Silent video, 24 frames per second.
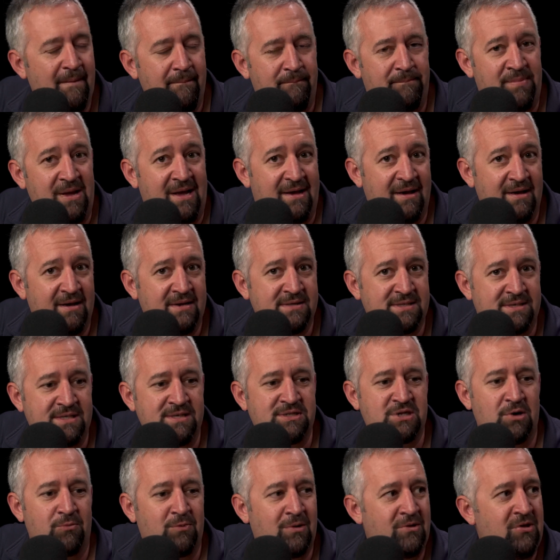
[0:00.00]
because
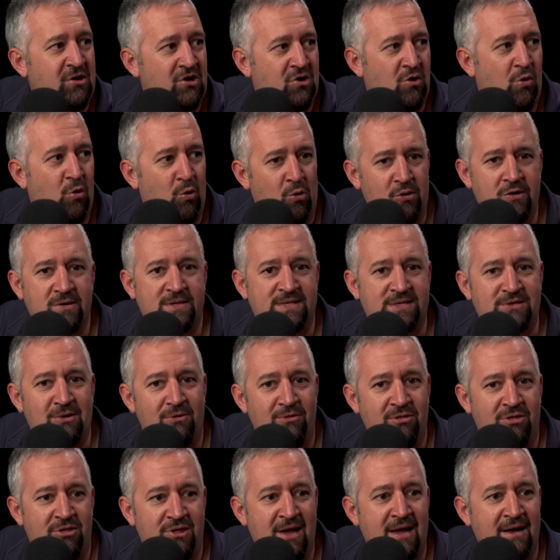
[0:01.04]
these are really
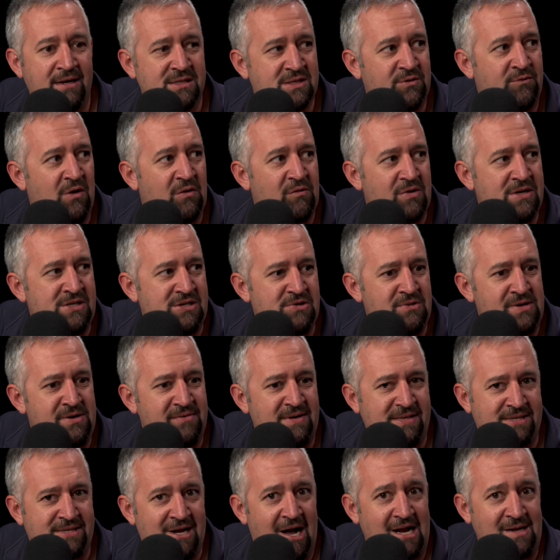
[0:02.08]
cornerstone things of what we're doing. And
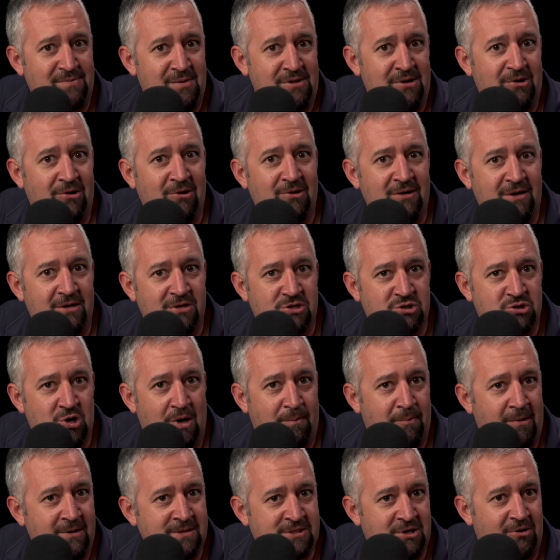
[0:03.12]
we talked about it earlier. Truck
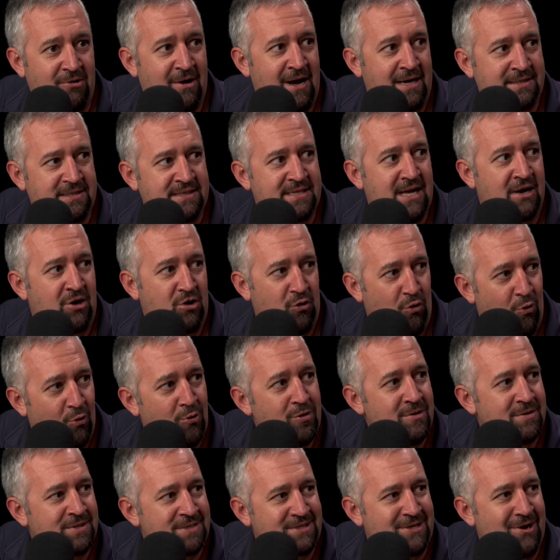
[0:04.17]
Parts Cross is that
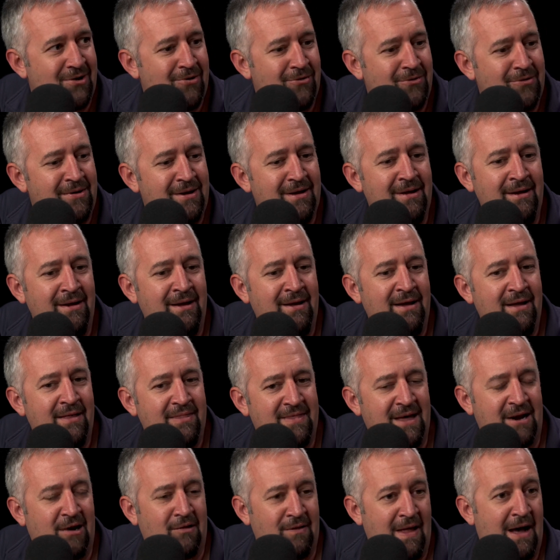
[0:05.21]
cornerstone
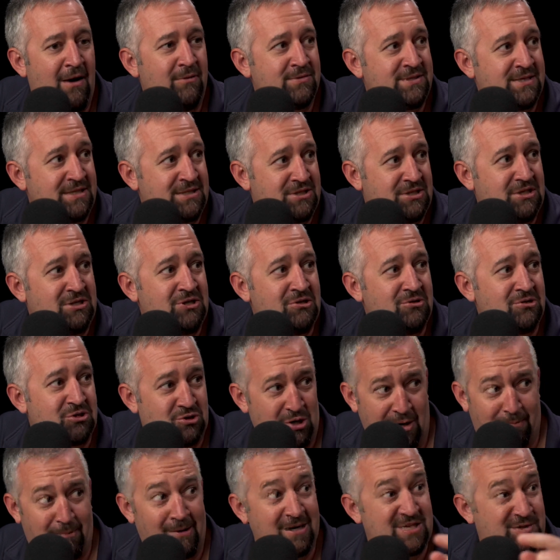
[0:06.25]
that allows us to do
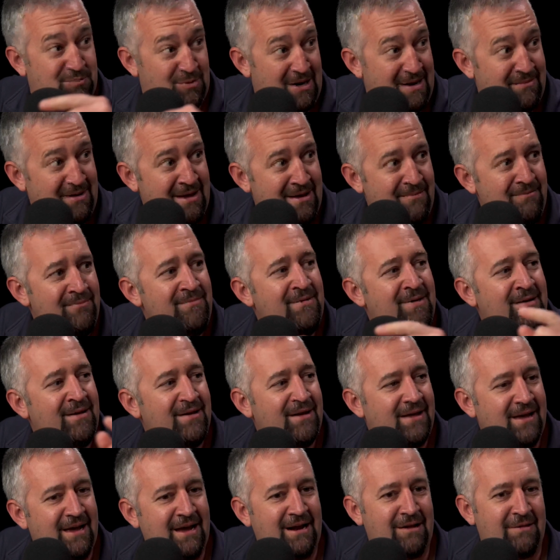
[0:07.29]
Truck Parts Premium.
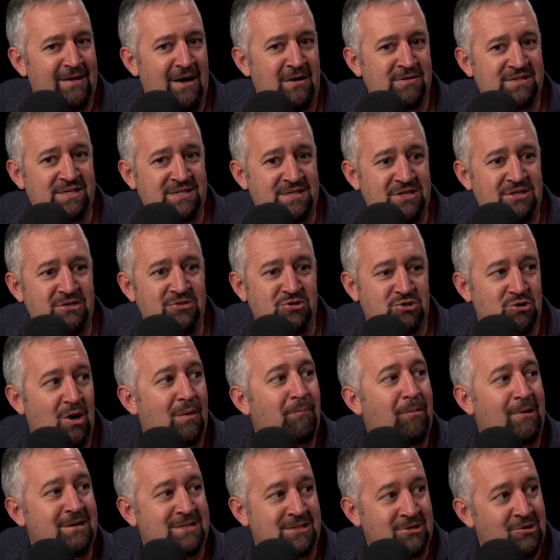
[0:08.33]
It allows us to do Truck
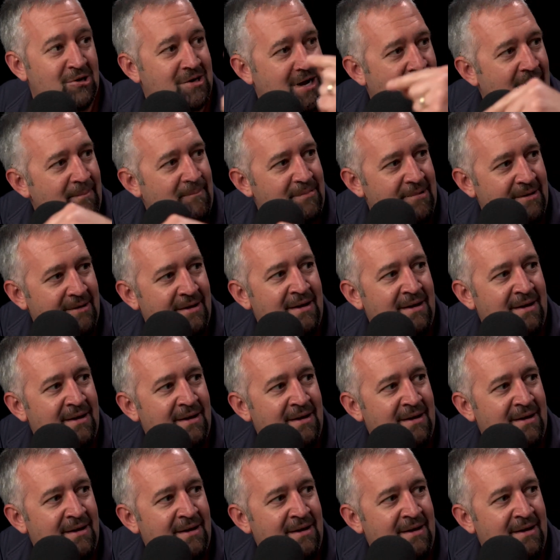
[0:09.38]
Parts Lookup.